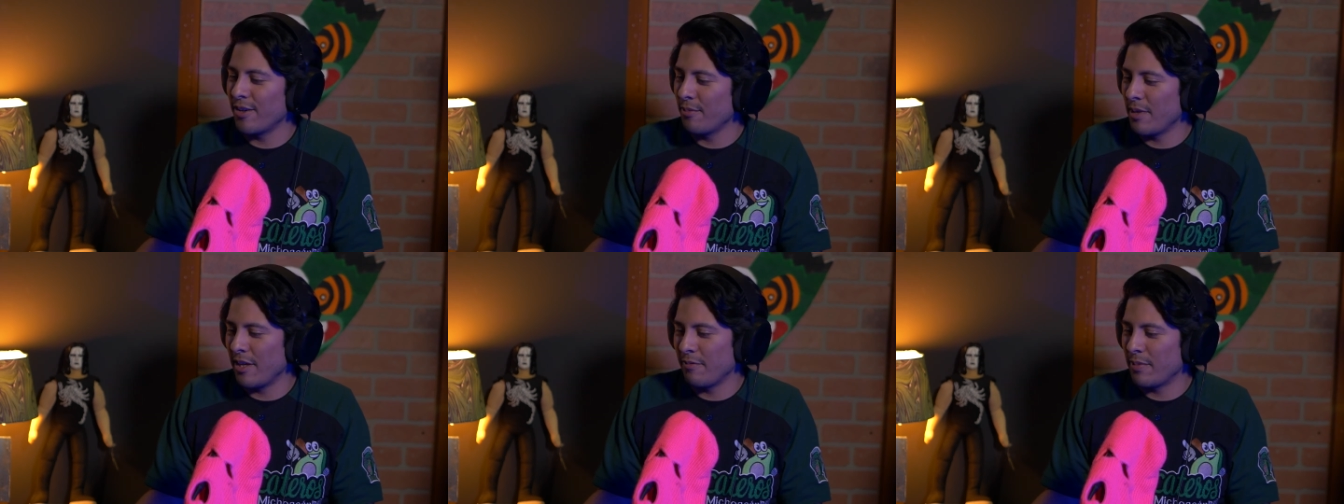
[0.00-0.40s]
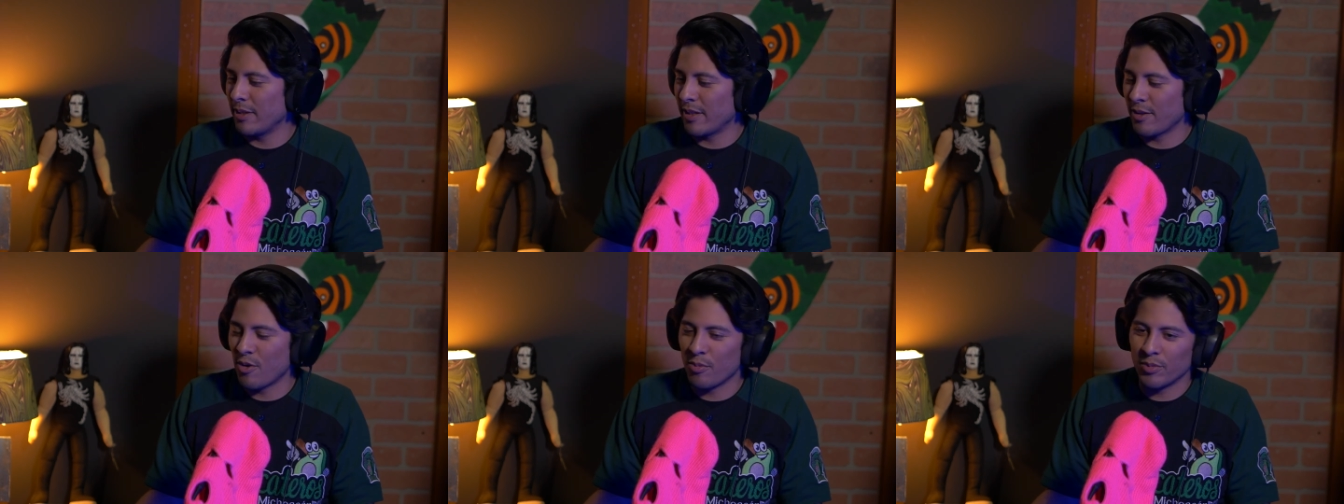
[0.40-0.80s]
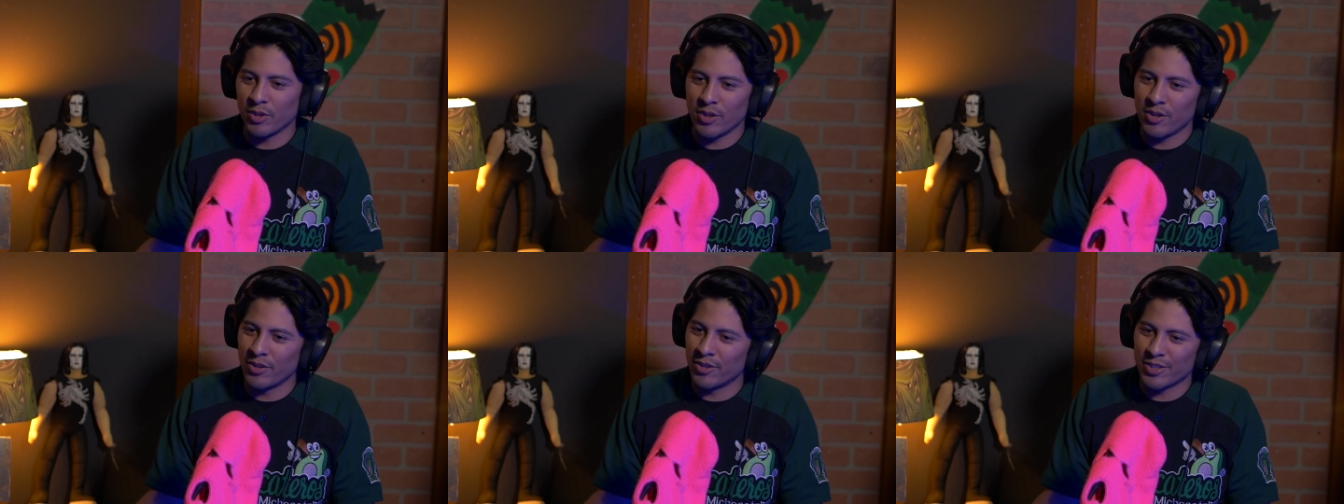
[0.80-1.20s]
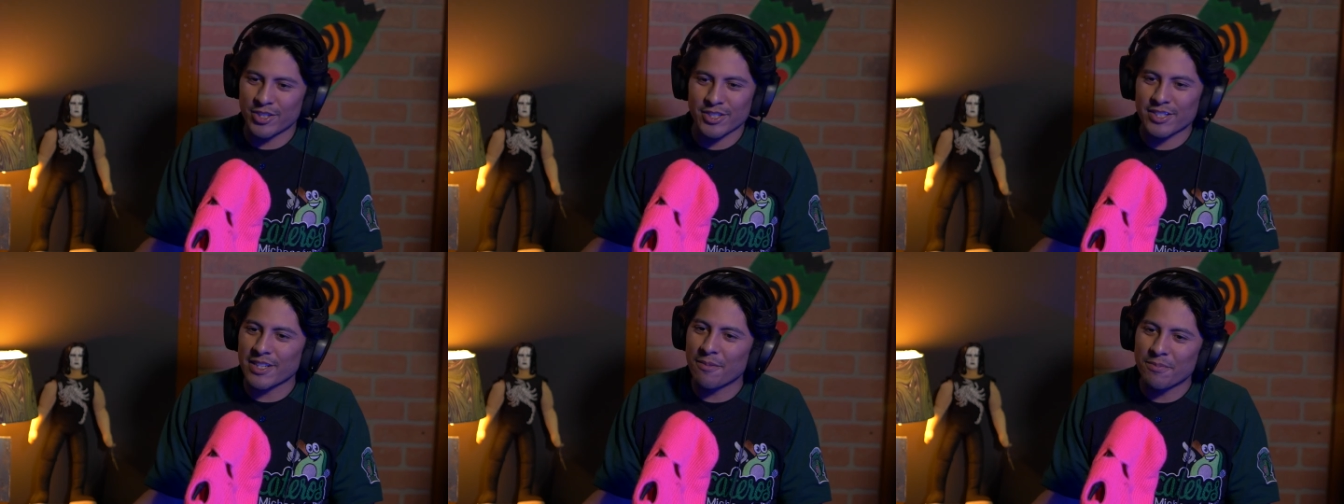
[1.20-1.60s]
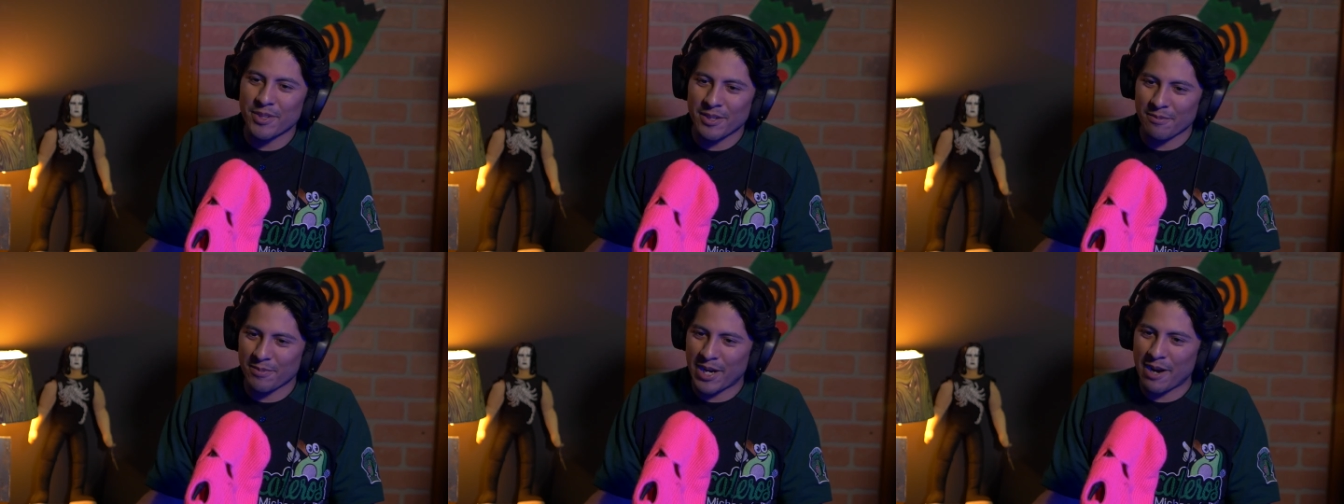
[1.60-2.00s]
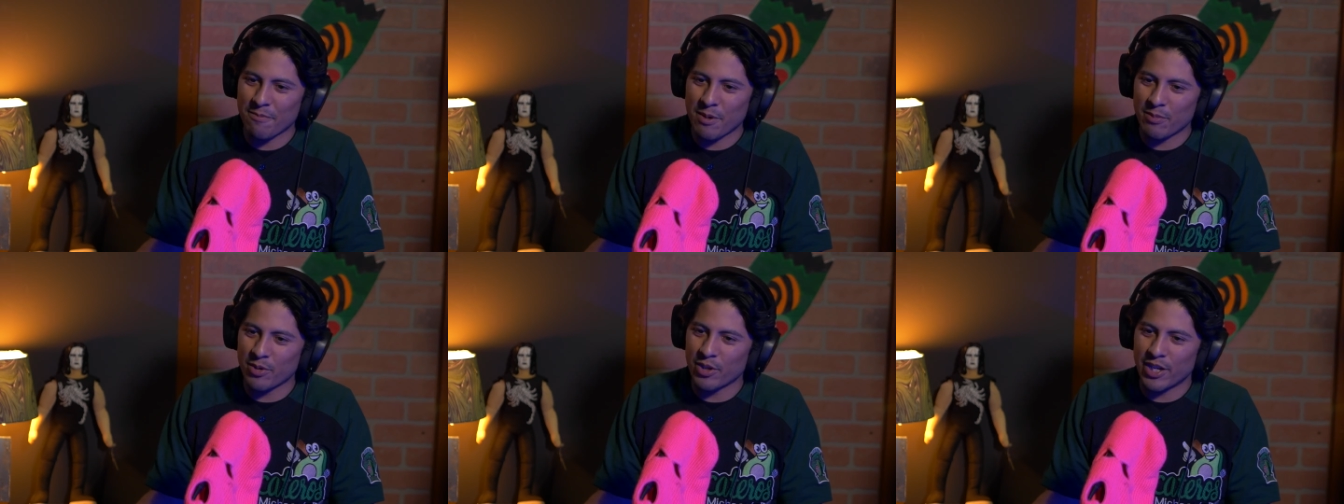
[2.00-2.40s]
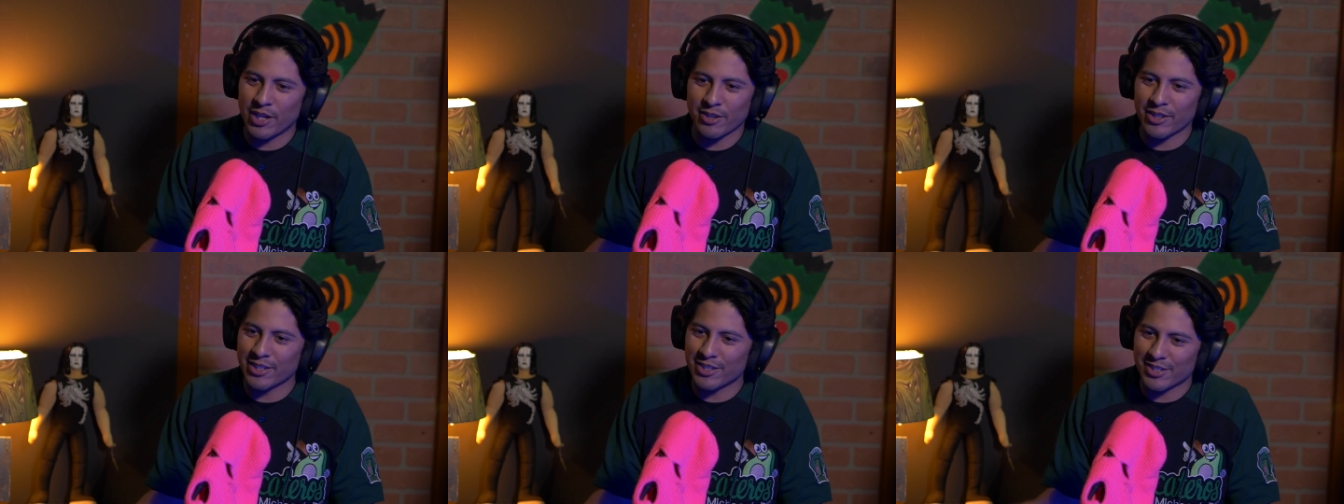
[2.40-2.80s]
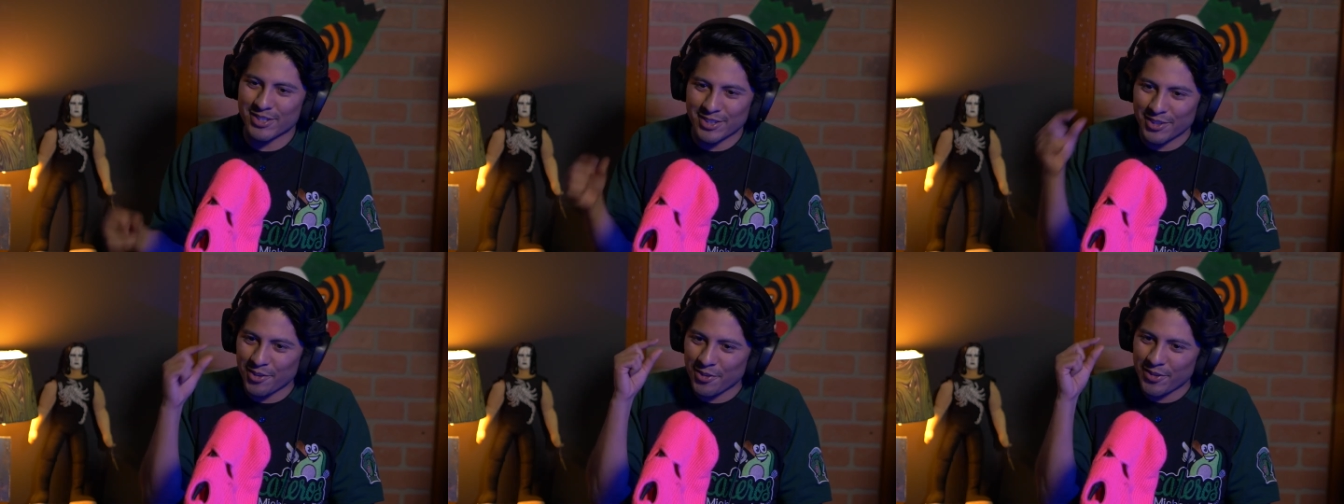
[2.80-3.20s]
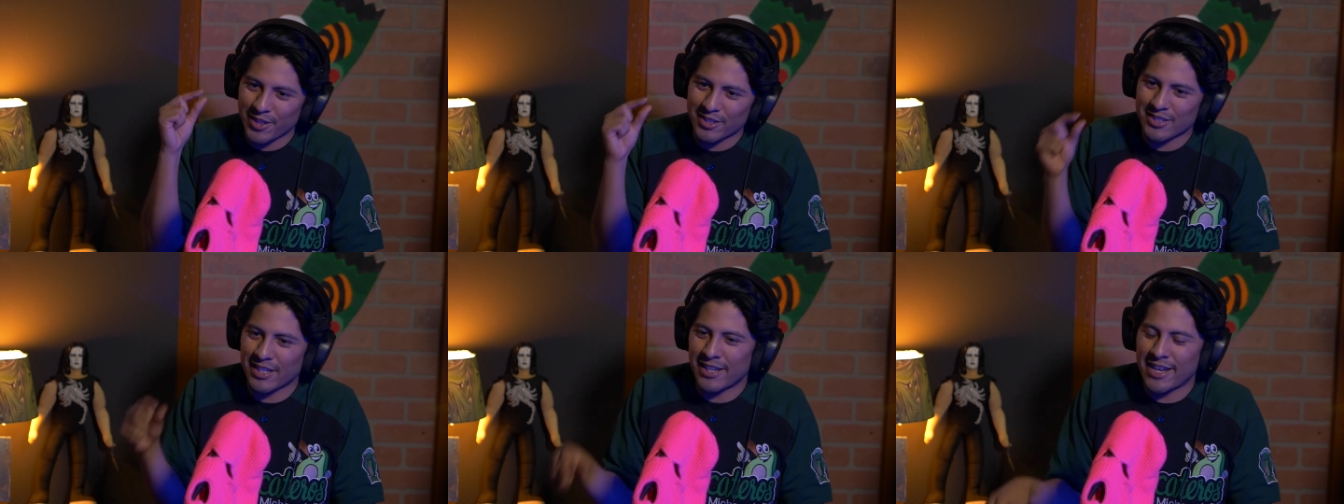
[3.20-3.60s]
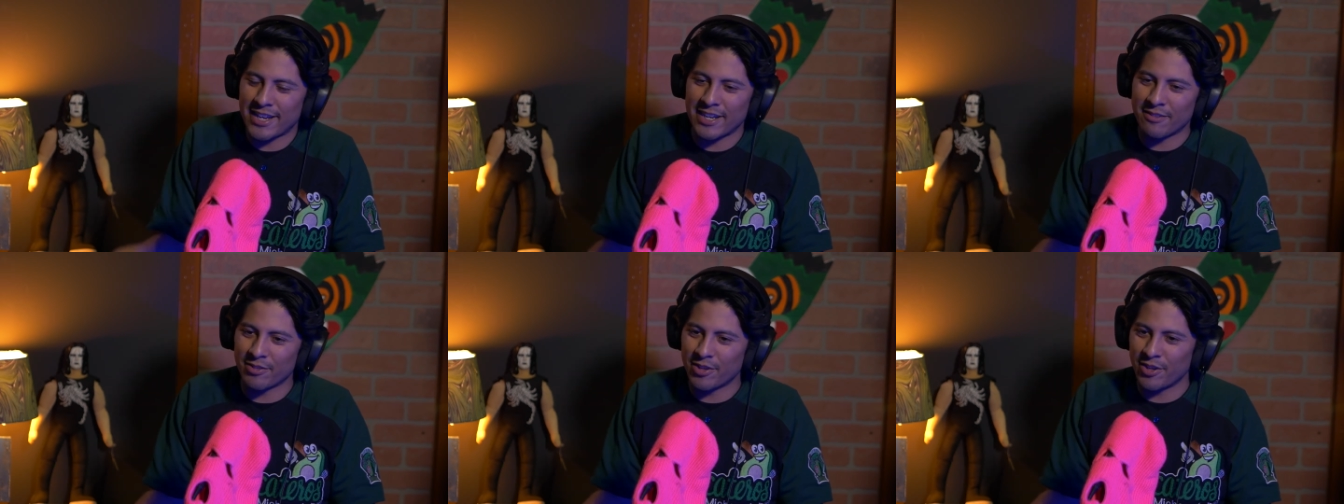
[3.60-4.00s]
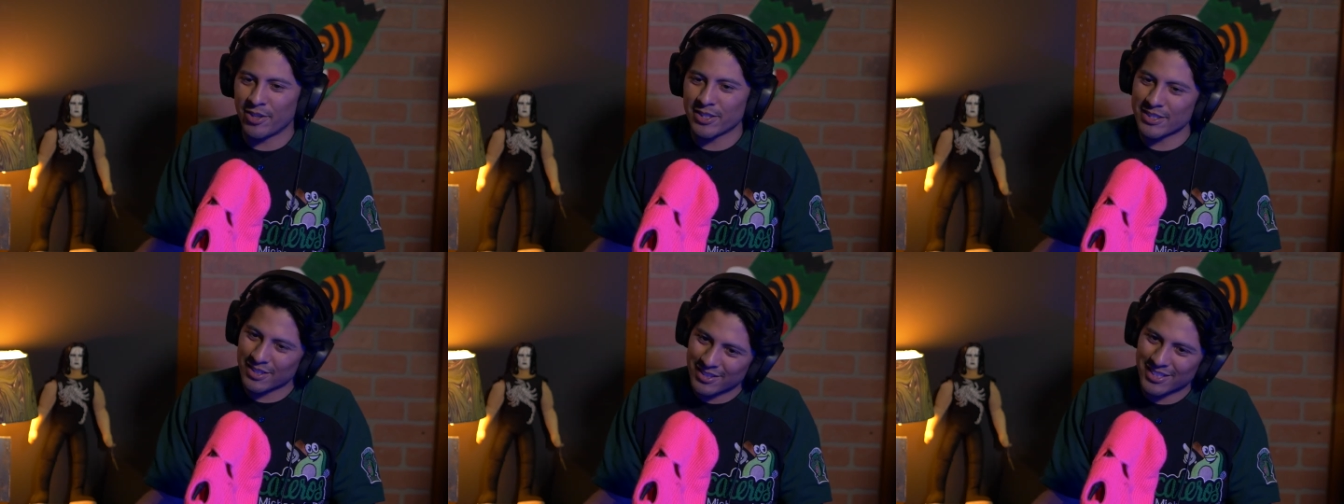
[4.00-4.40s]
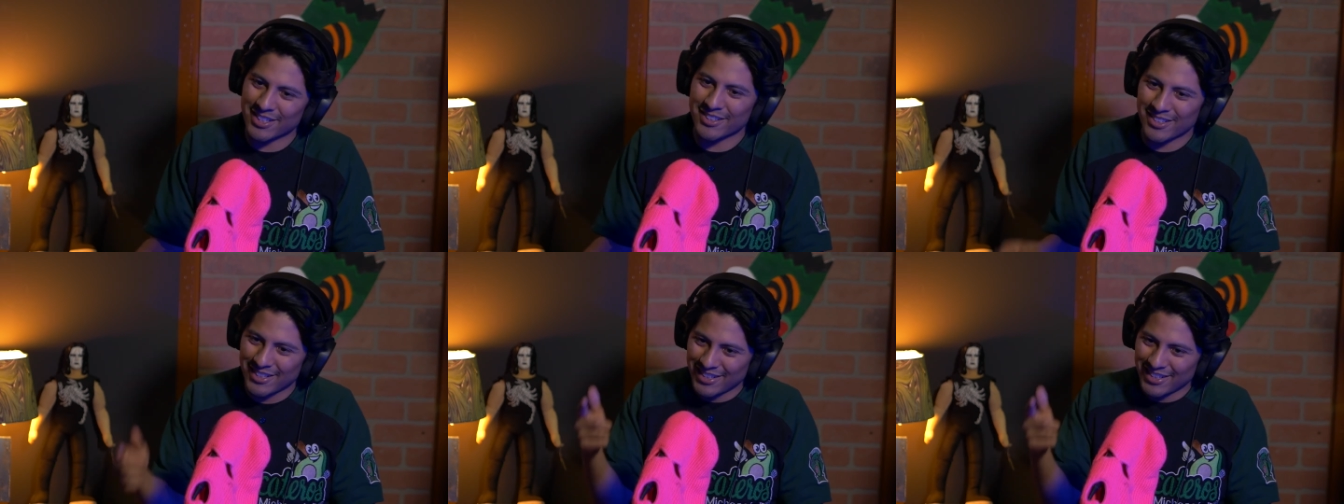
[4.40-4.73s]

it may have been like Home Alone or just something, but I remember hearing just little things that I never noticed, and I was like,